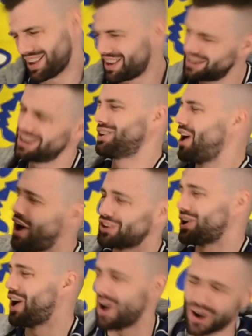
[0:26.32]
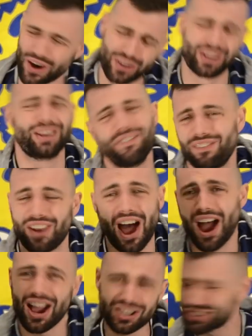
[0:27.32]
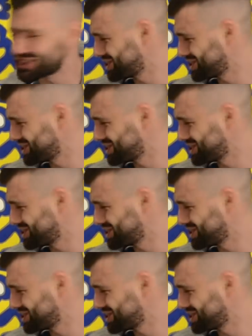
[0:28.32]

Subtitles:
He did the monster mash.